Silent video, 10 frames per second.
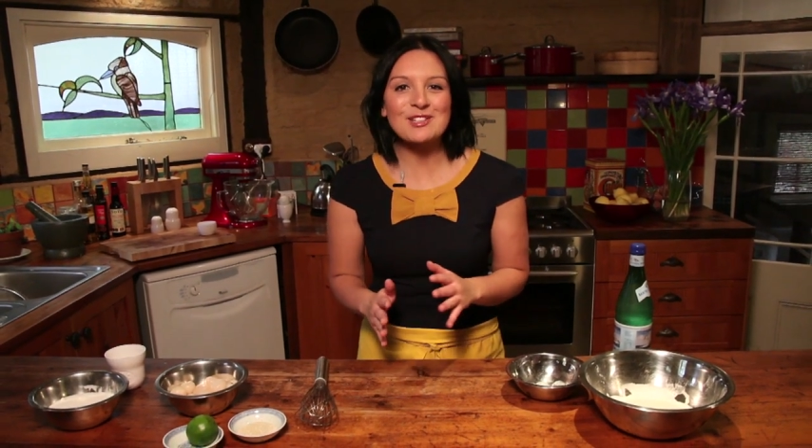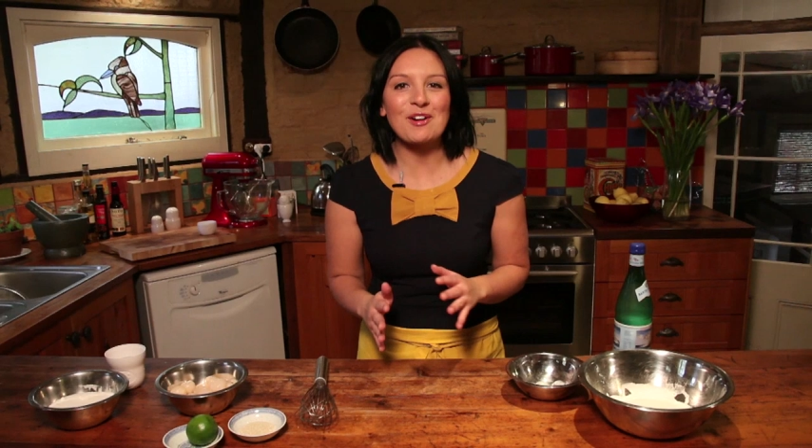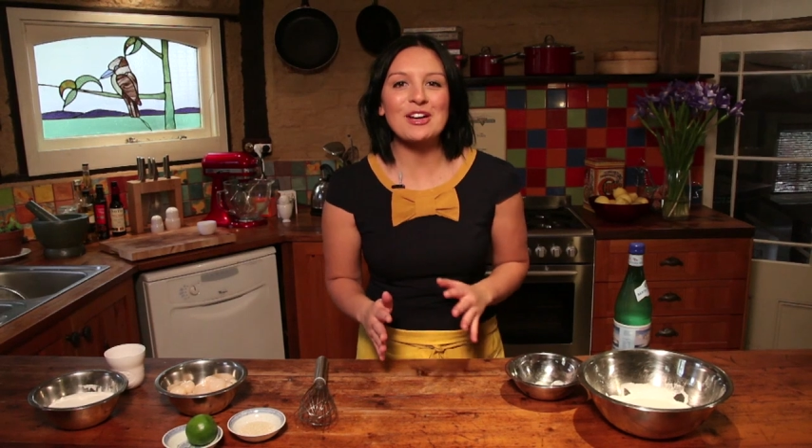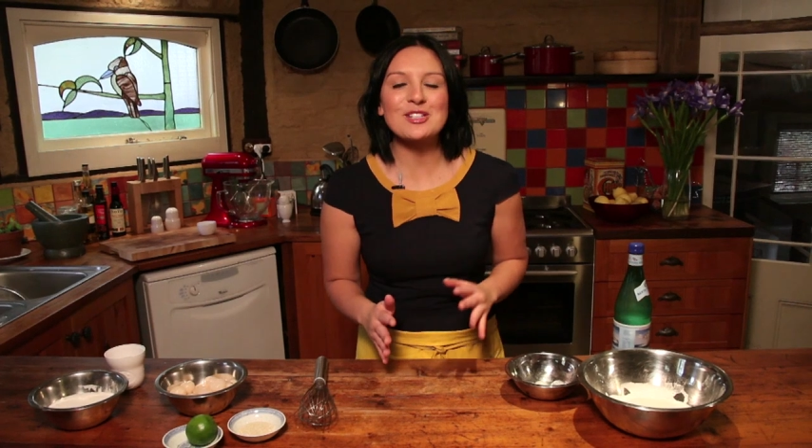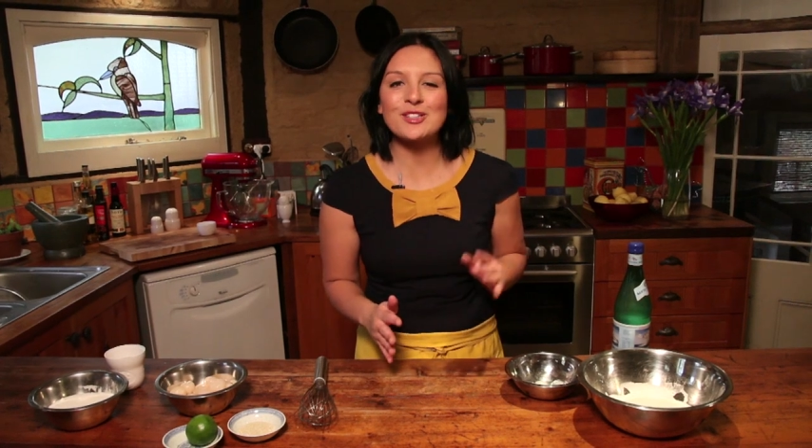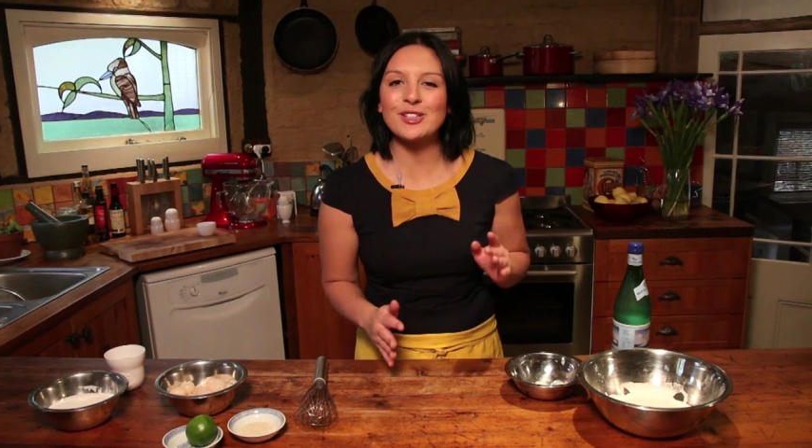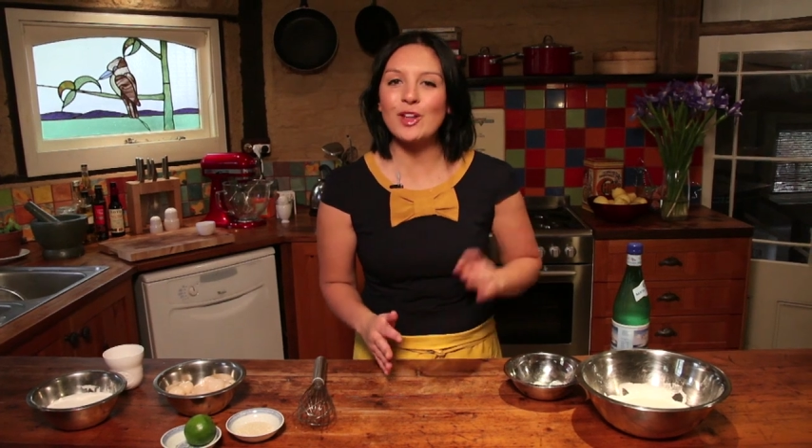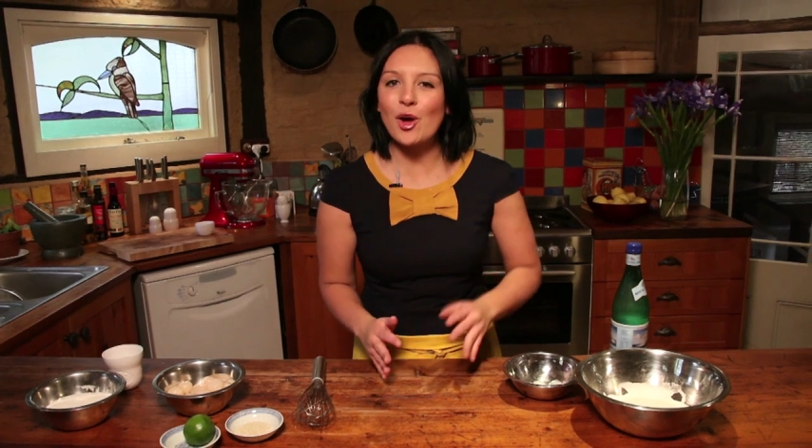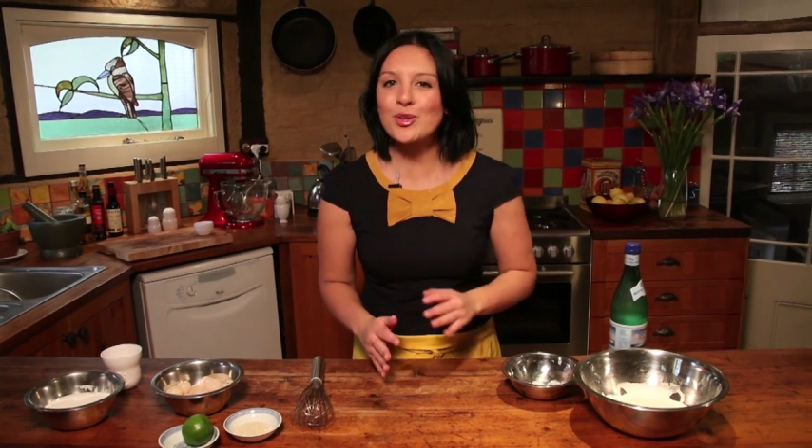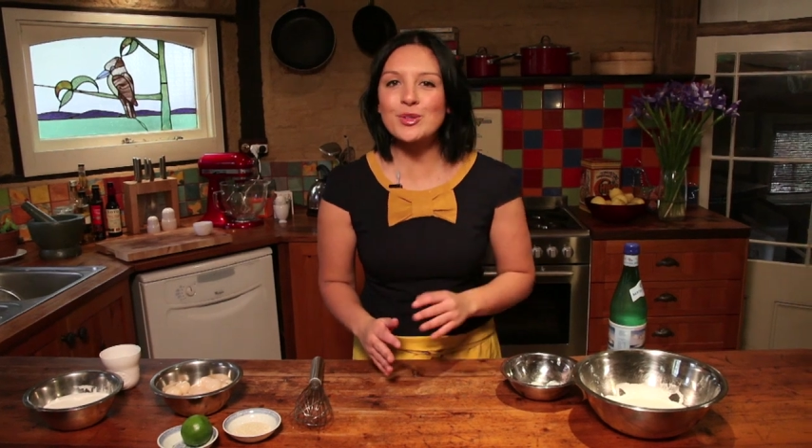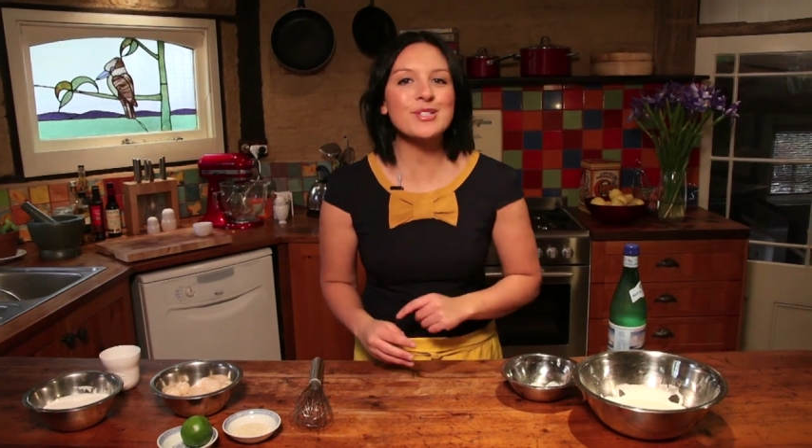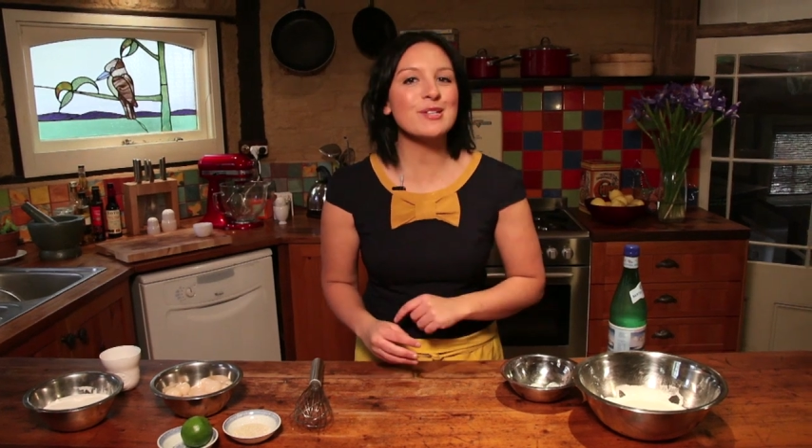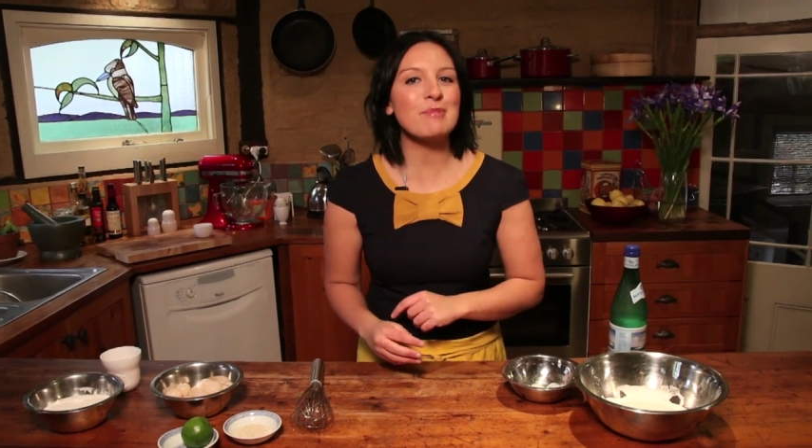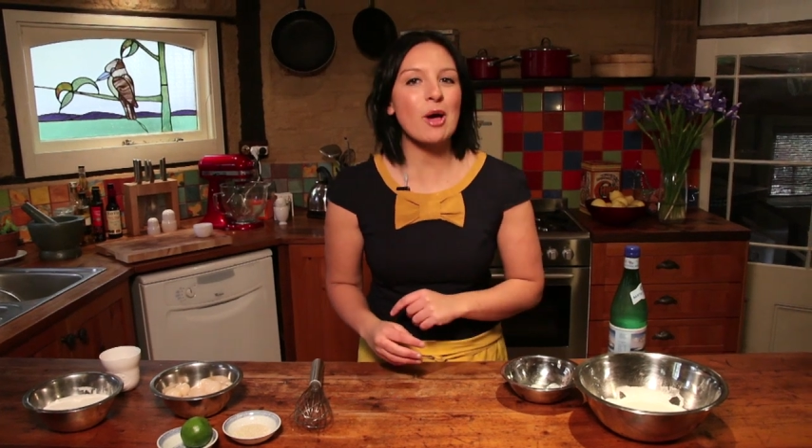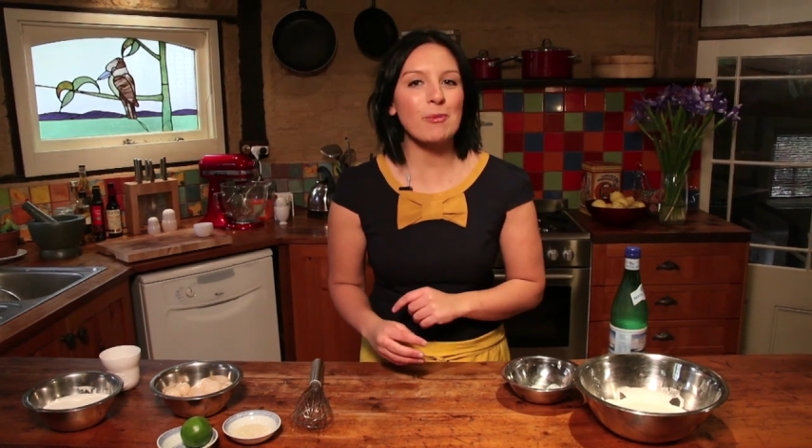going to the local
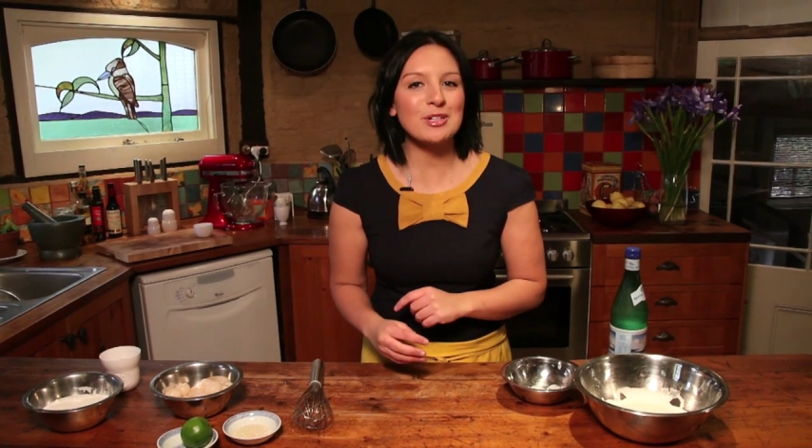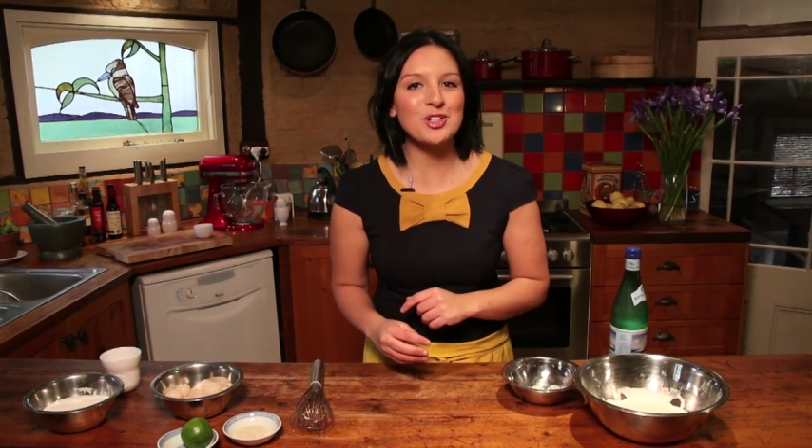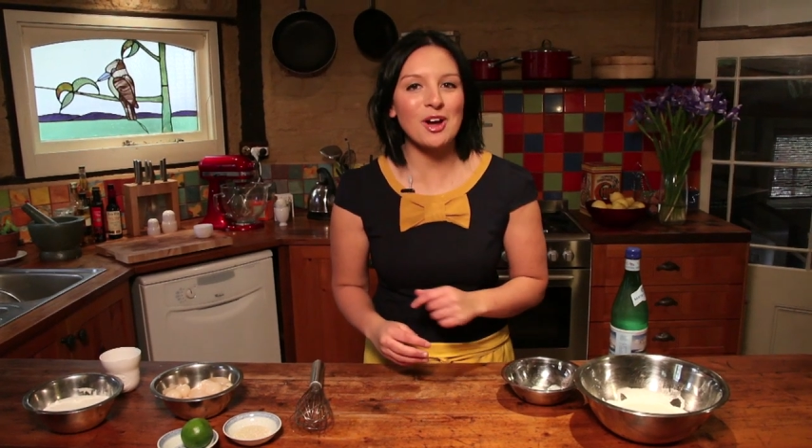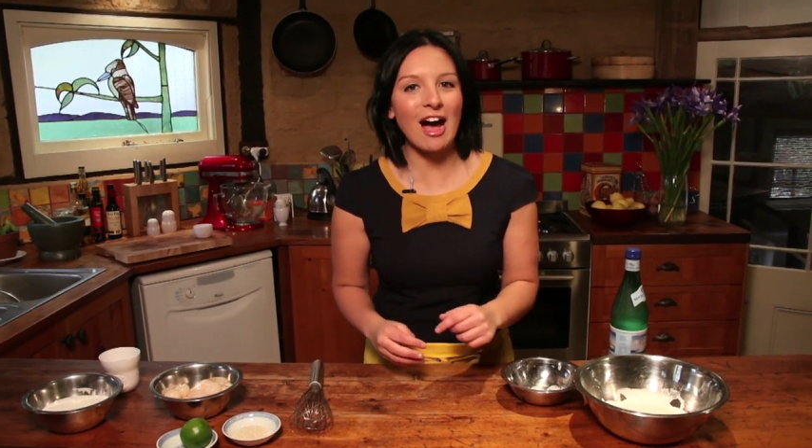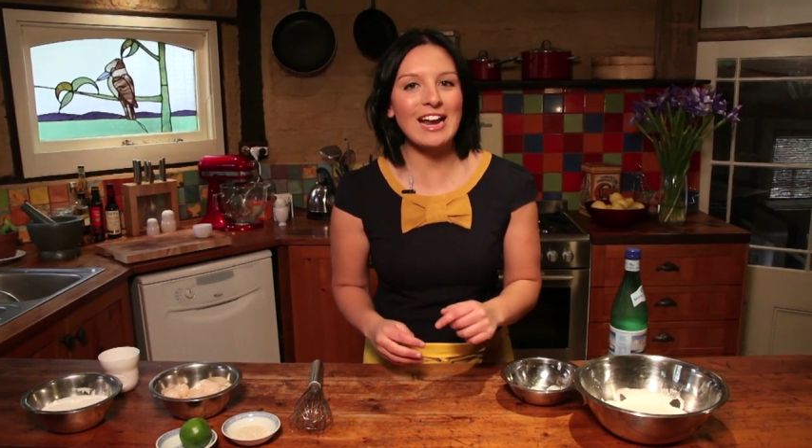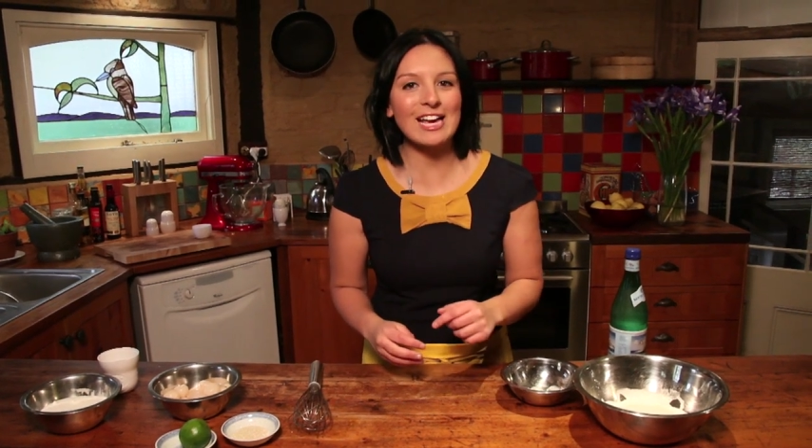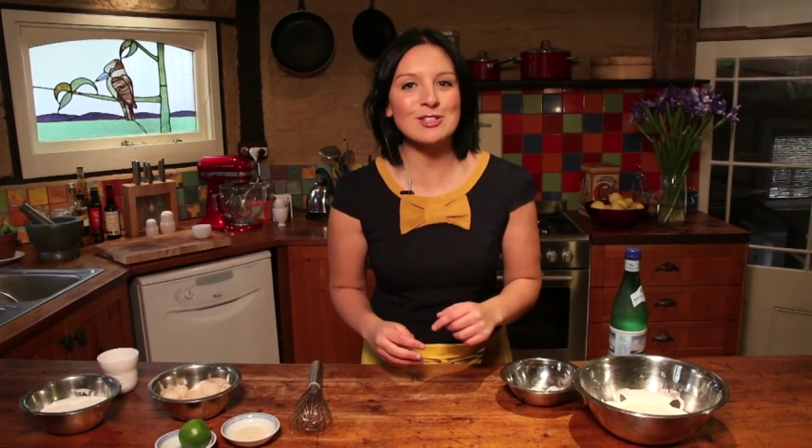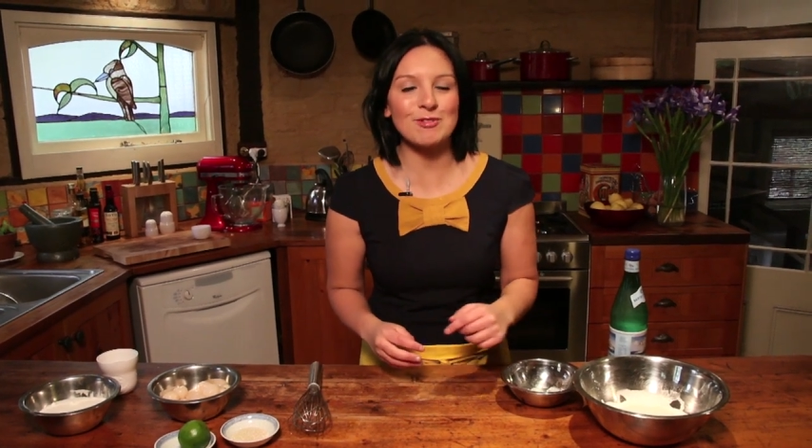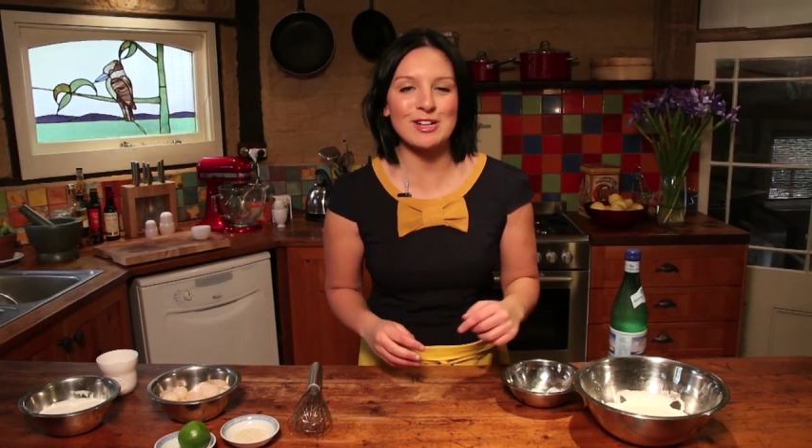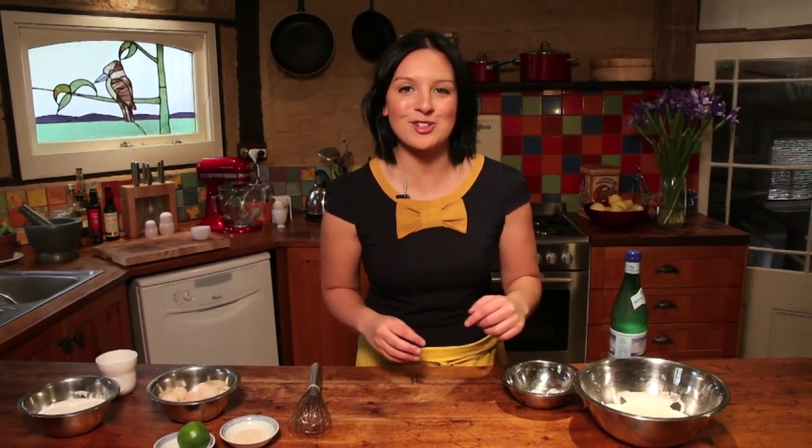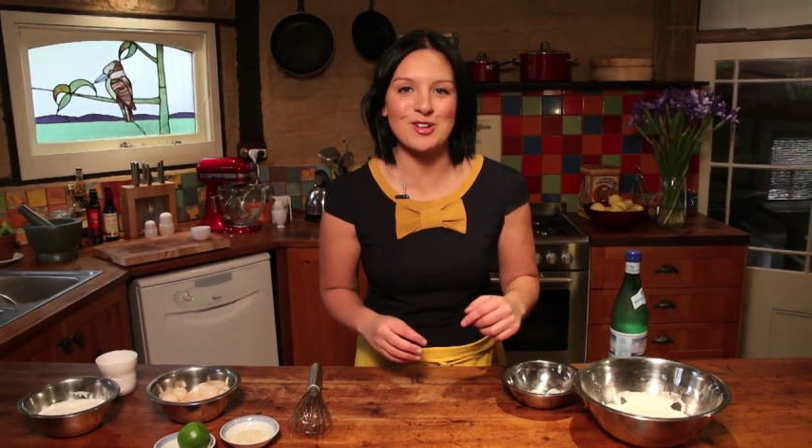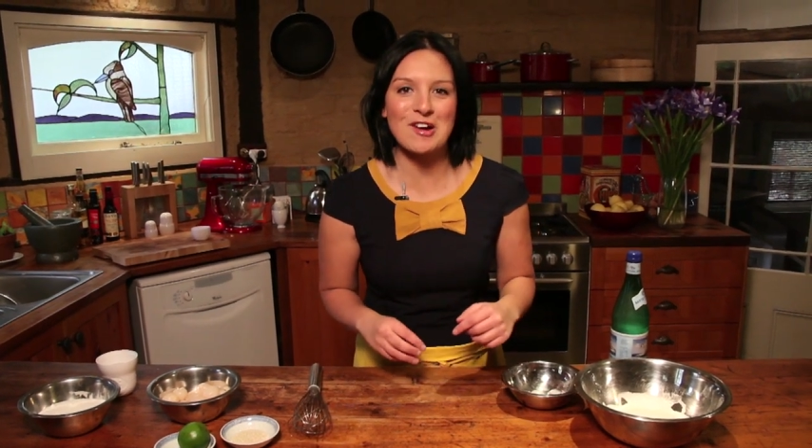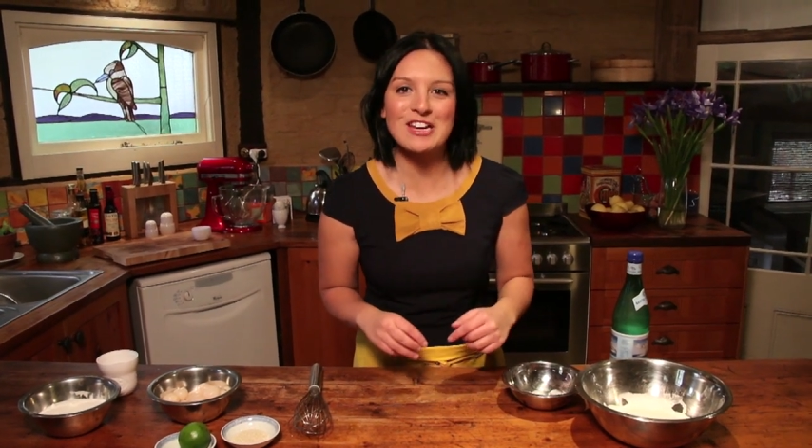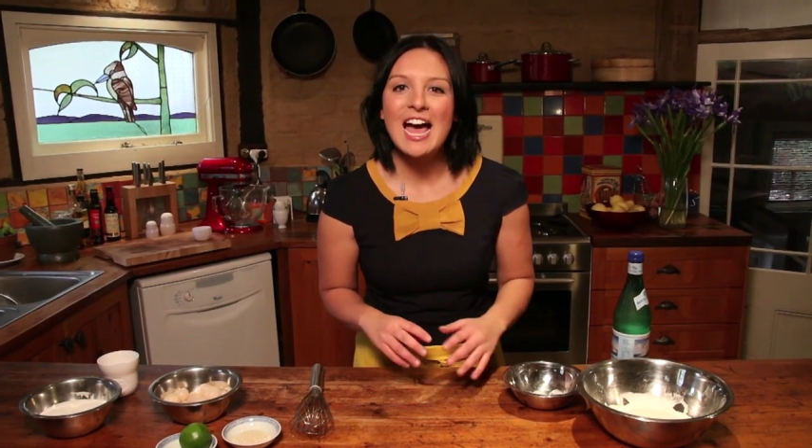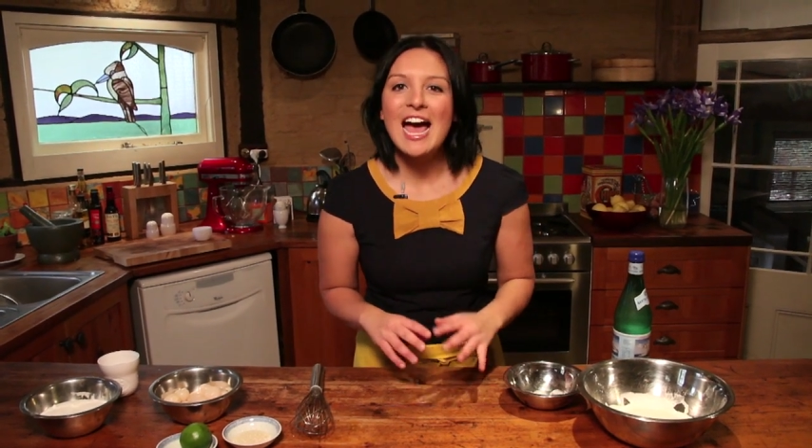suburban Chinese restaurant